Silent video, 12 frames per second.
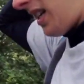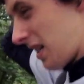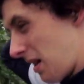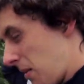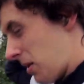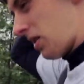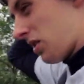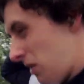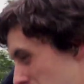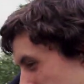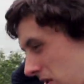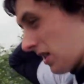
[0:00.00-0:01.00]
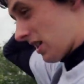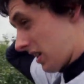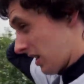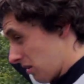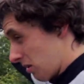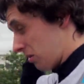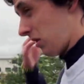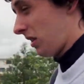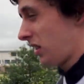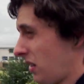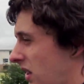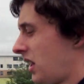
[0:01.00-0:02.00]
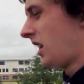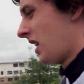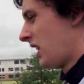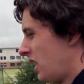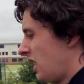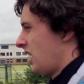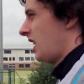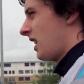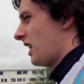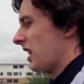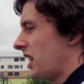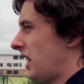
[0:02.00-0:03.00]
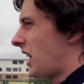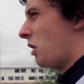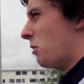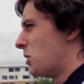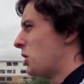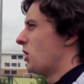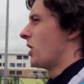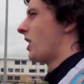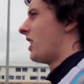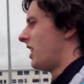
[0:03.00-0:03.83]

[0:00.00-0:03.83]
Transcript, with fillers: some of the streams, there's actual like cow manure.